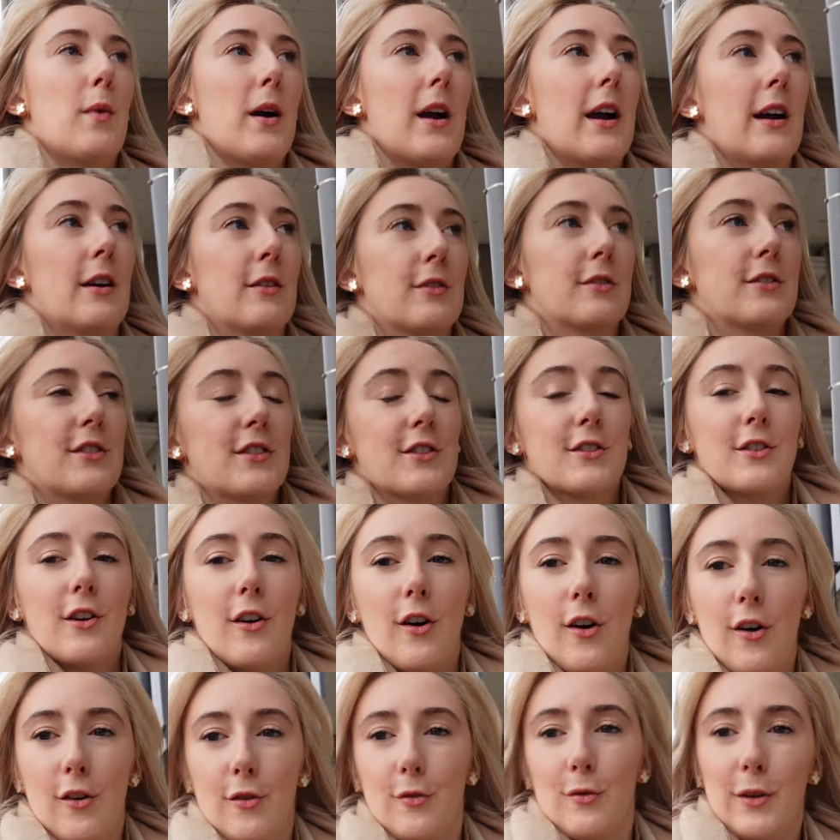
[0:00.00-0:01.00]
Warehouse to
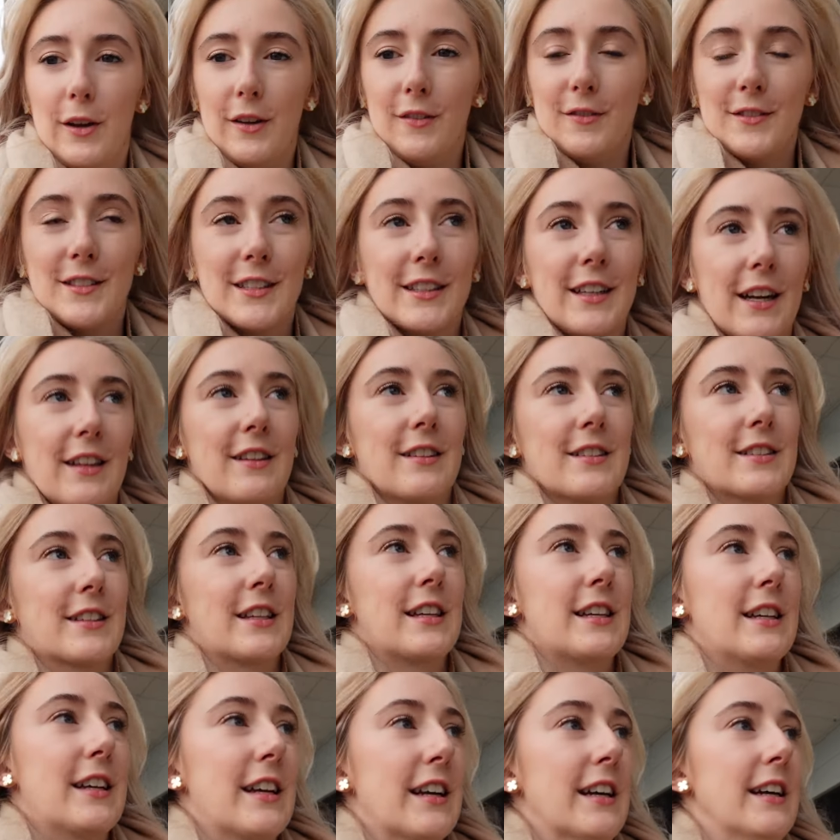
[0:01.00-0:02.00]
start off with to get the
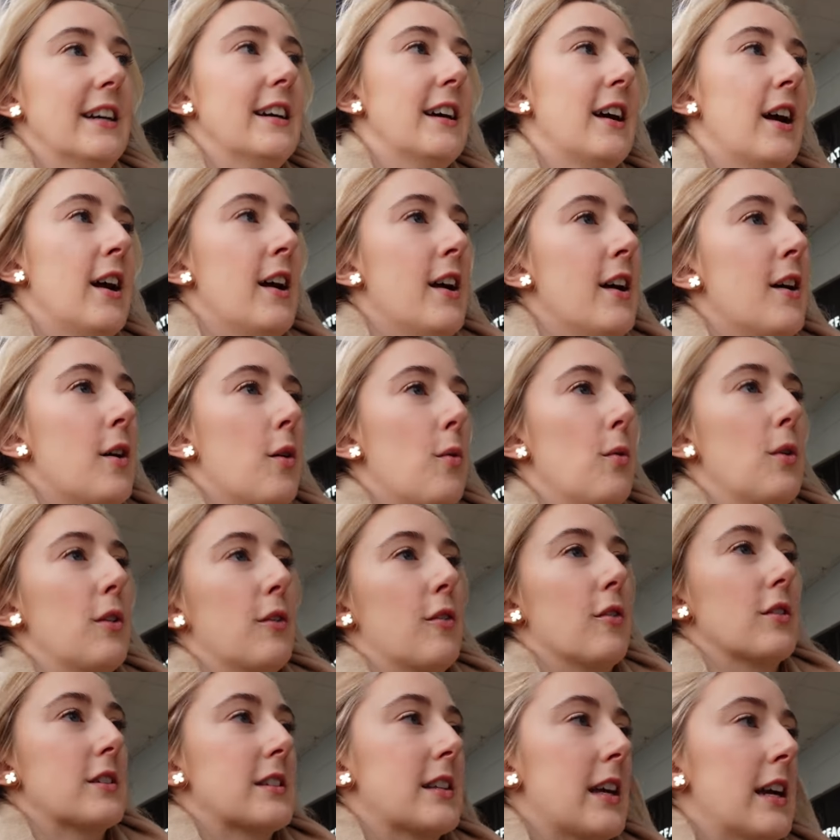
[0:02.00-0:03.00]
ski gear. Oh, they've
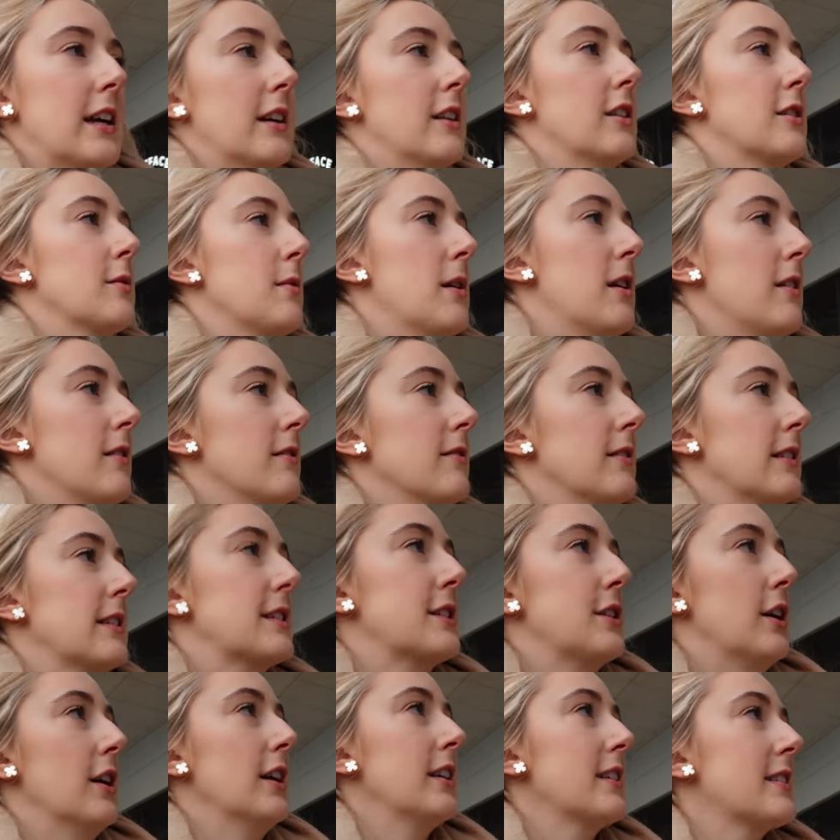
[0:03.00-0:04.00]
got a sale as well.
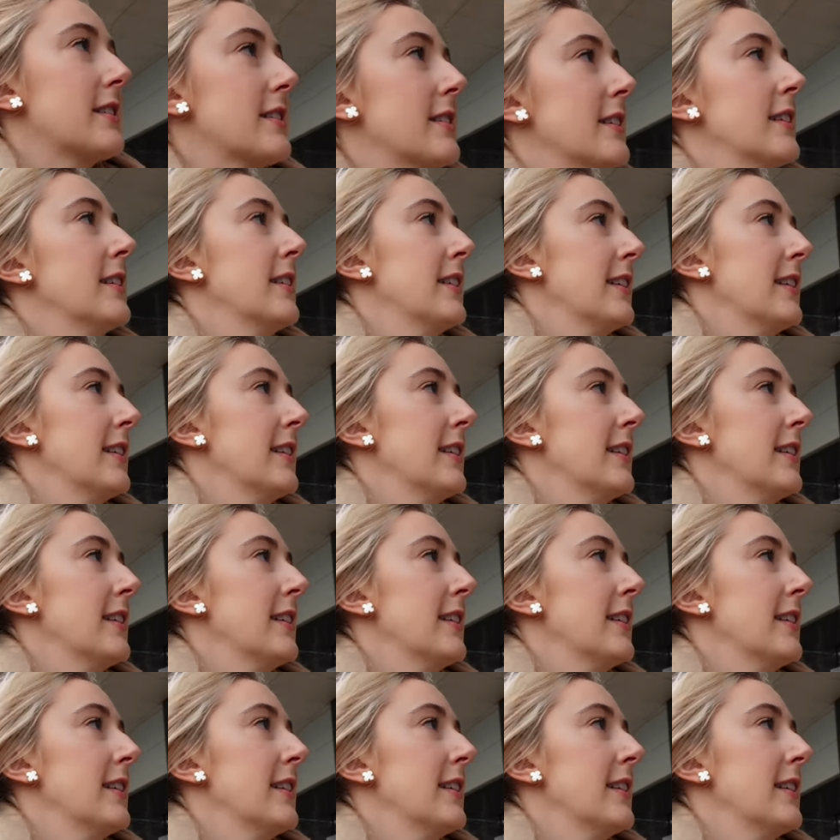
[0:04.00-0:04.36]
That's nice.